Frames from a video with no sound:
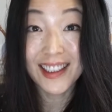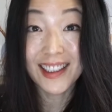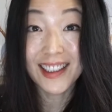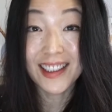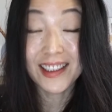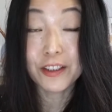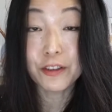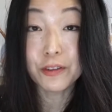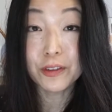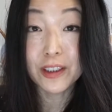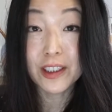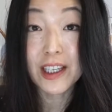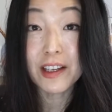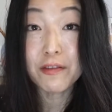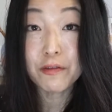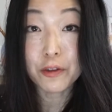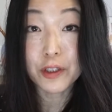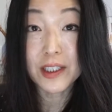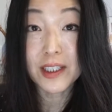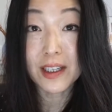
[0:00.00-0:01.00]
they're
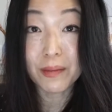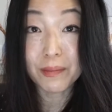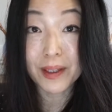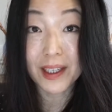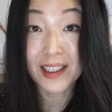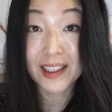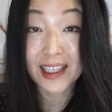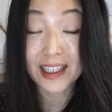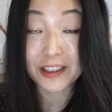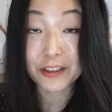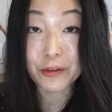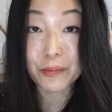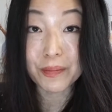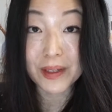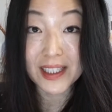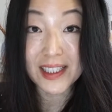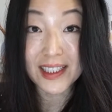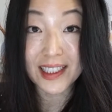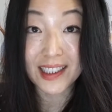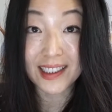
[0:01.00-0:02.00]
looking for something that they're
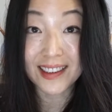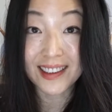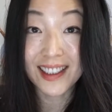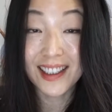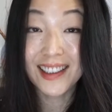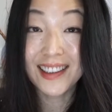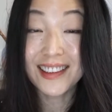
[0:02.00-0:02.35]
missing.